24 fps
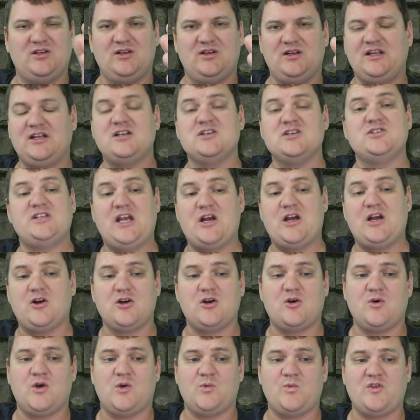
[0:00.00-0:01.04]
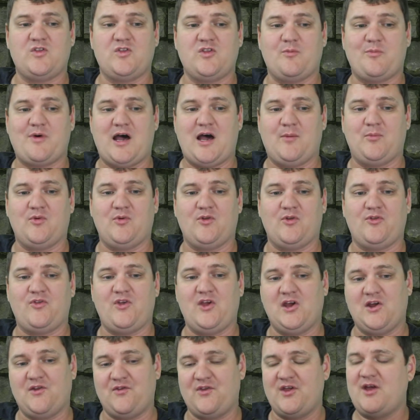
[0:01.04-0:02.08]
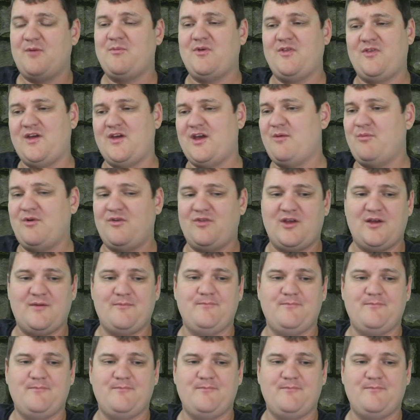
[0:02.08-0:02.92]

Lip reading: Because they're going with the popular thing and them and them and them.